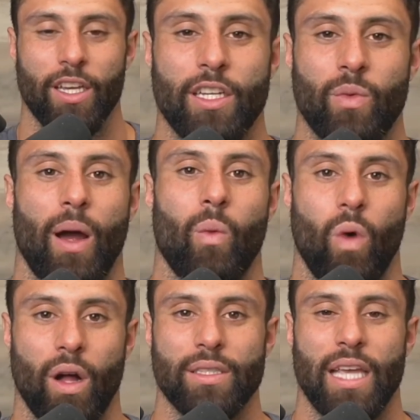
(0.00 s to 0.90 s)
Do I
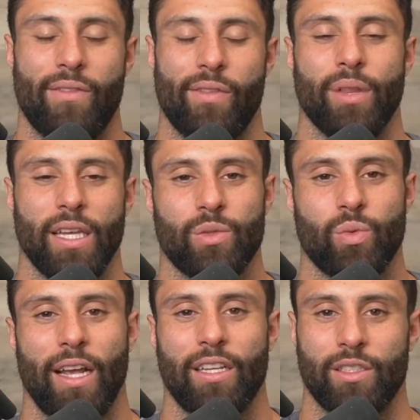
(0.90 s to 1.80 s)
want to have a place where
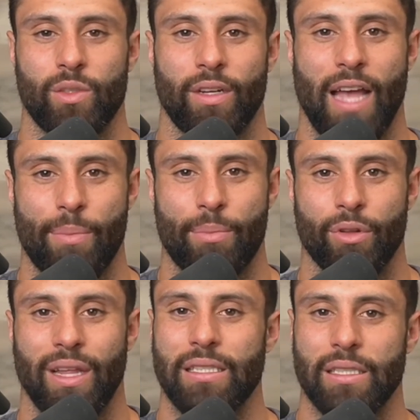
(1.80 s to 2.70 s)
I can store capital
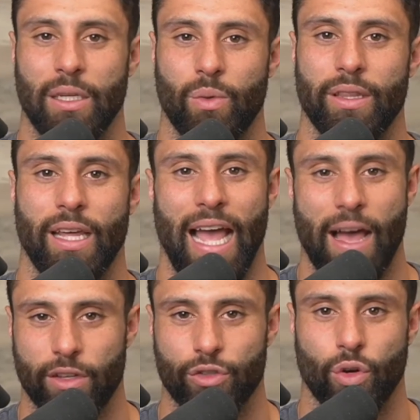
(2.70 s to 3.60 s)
that's liquid, that I
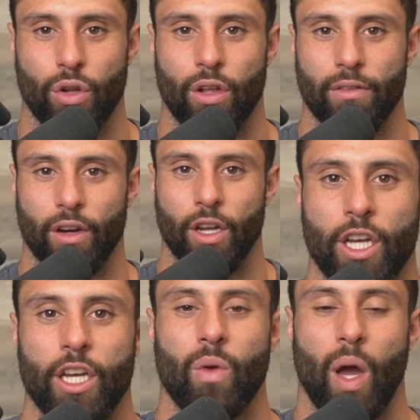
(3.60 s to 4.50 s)
have control over?
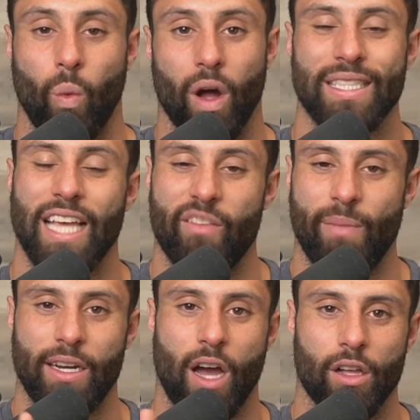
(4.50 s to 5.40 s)
Do I want to have
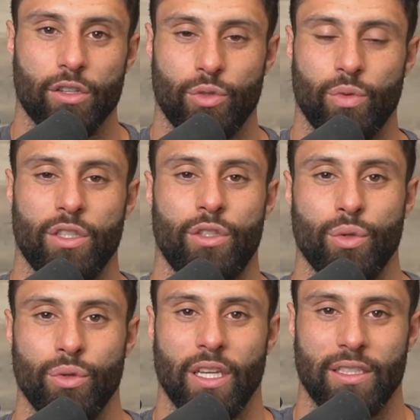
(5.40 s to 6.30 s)
my dollars doing
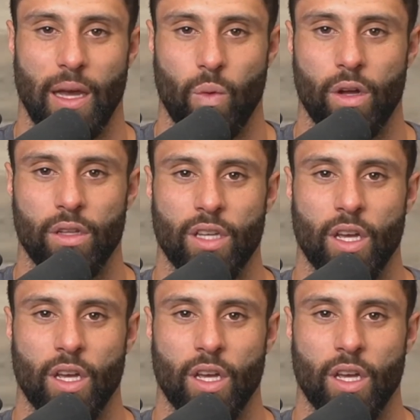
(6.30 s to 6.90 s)
two things at once?